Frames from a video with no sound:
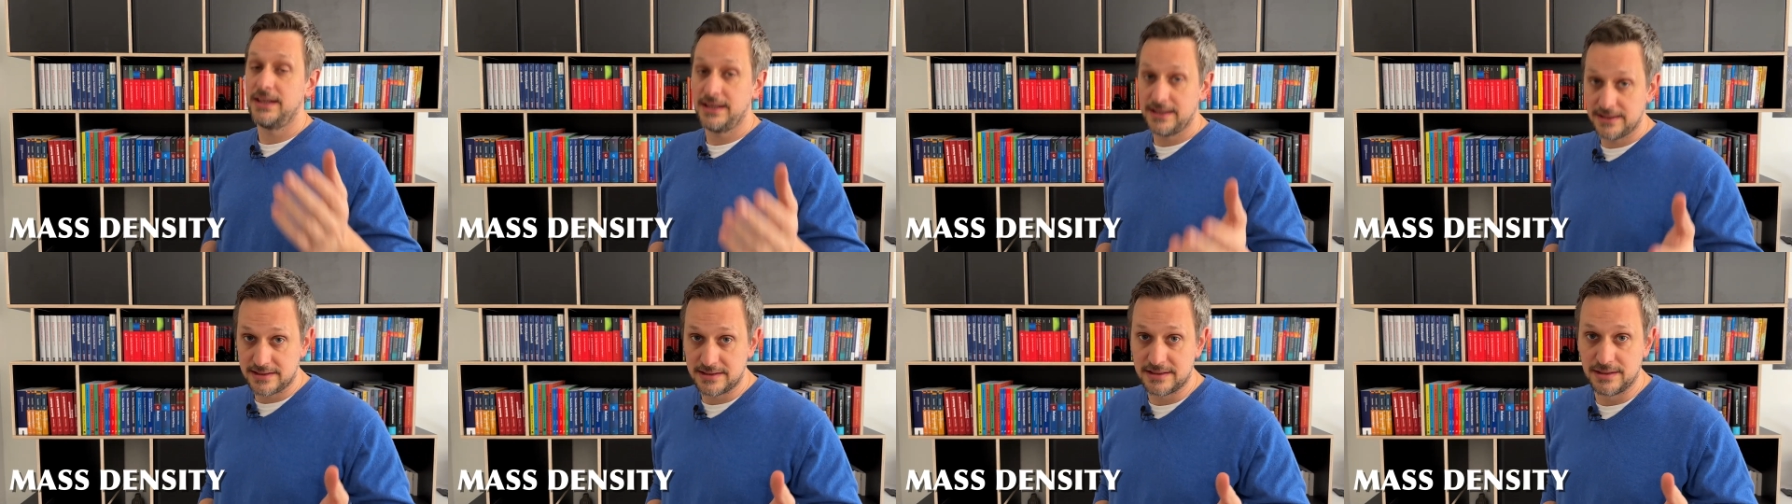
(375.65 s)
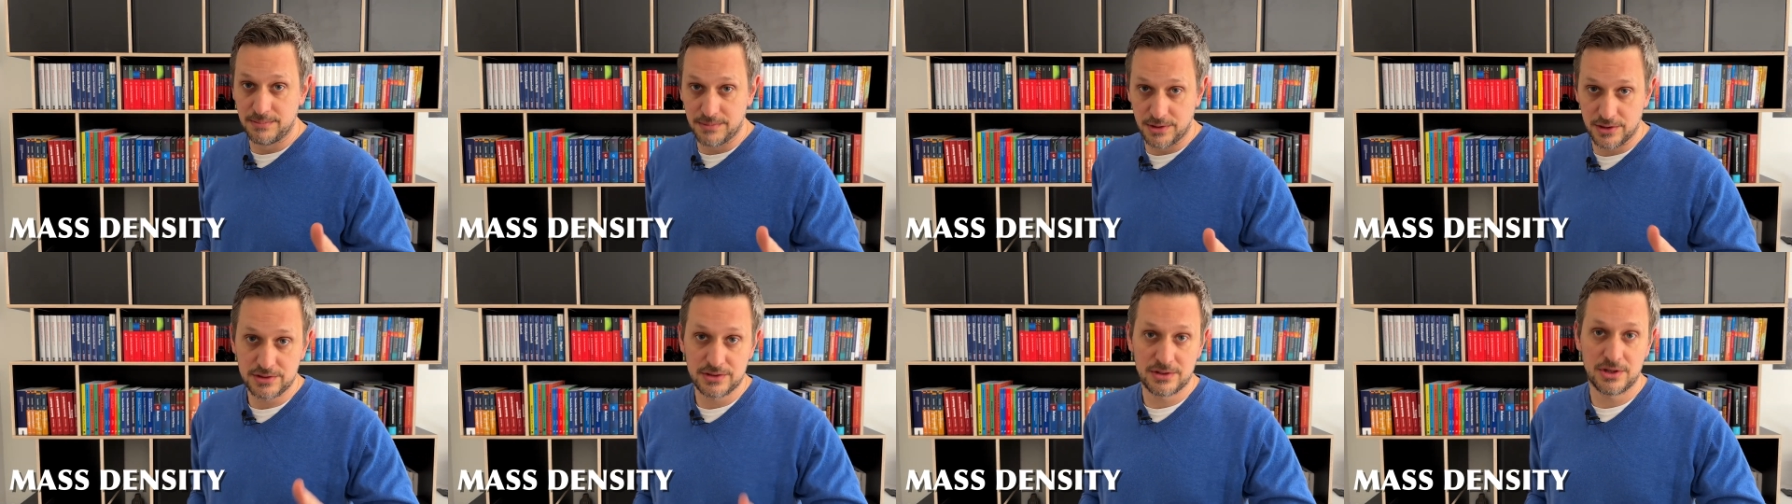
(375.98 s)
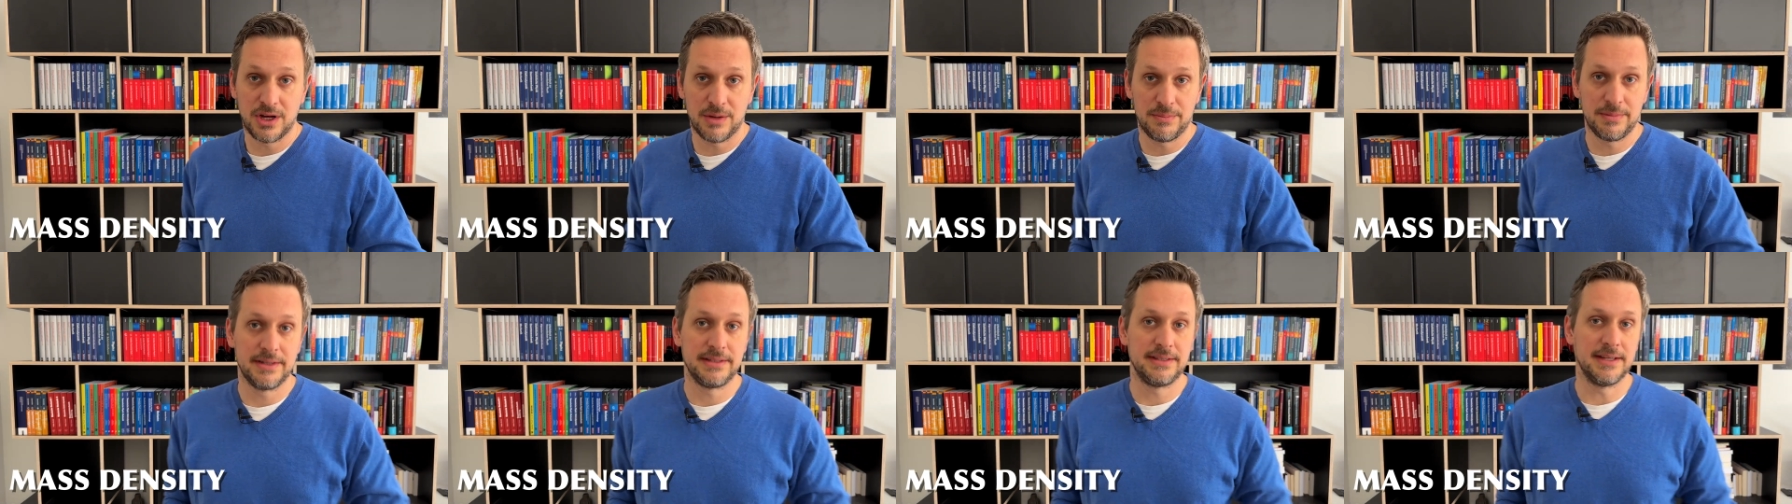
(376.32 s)
is the most
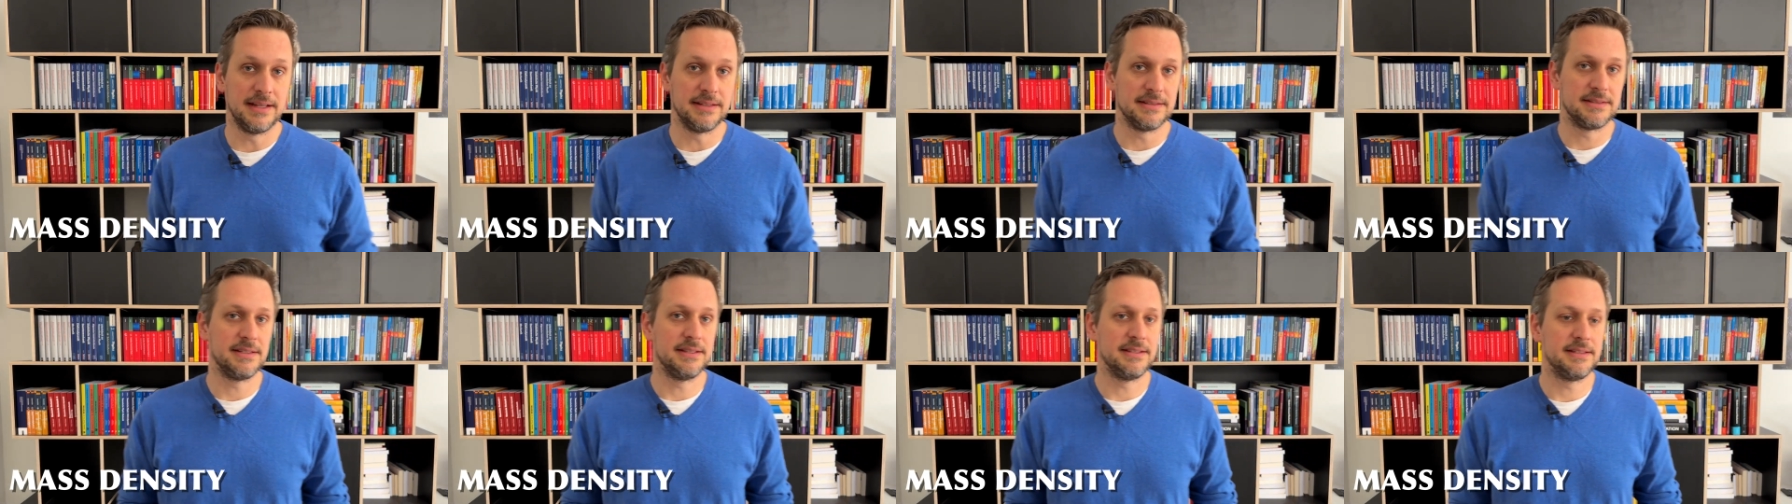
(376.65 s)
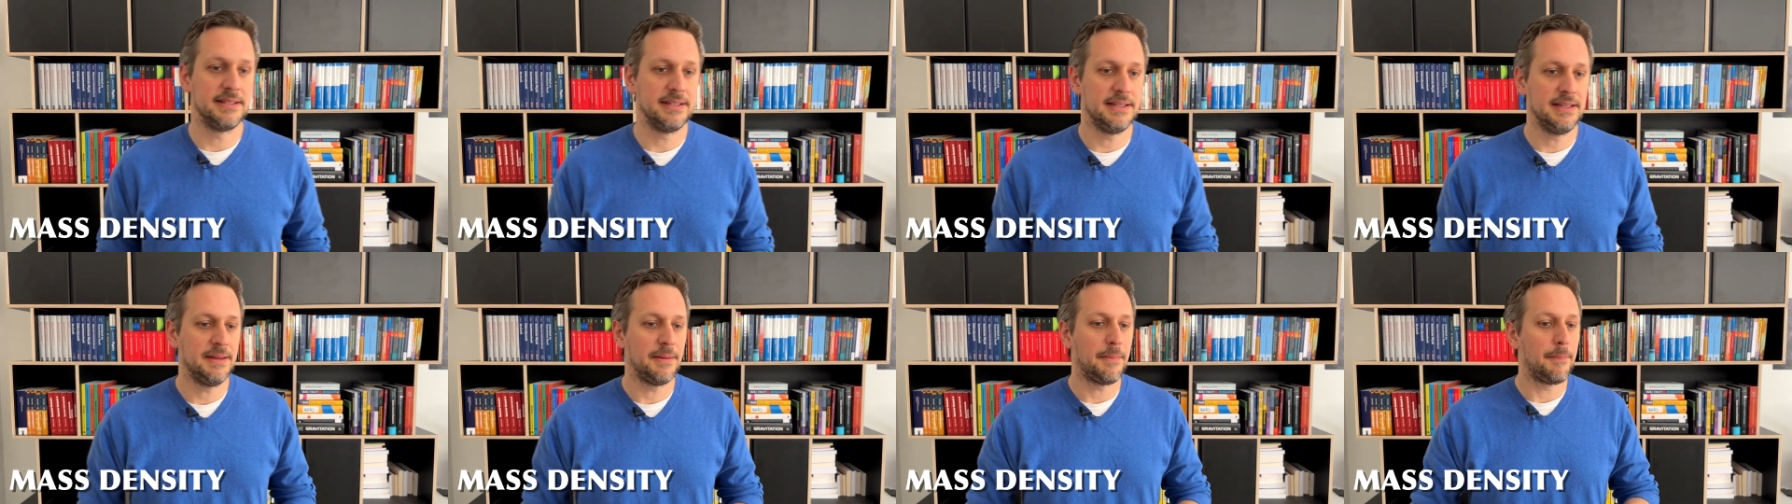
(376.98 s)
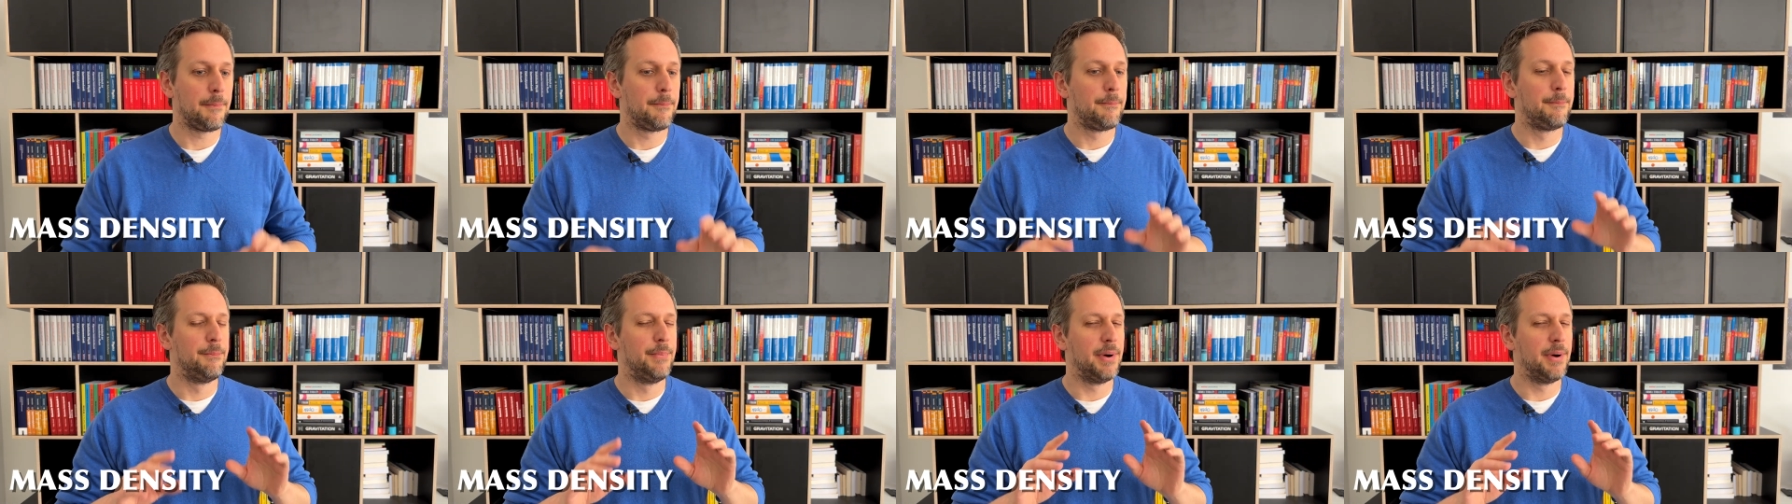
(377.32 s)
common density,